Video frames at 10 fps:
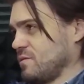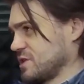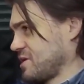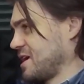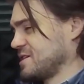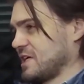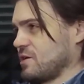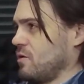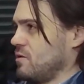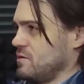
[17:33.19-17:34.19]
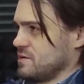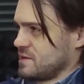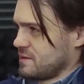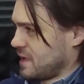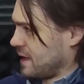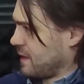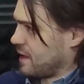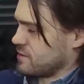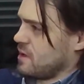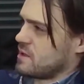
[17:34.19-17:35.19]
strategy, goals,
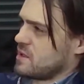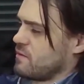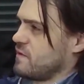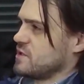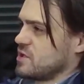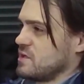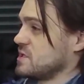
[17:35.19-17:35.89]
long-term vision,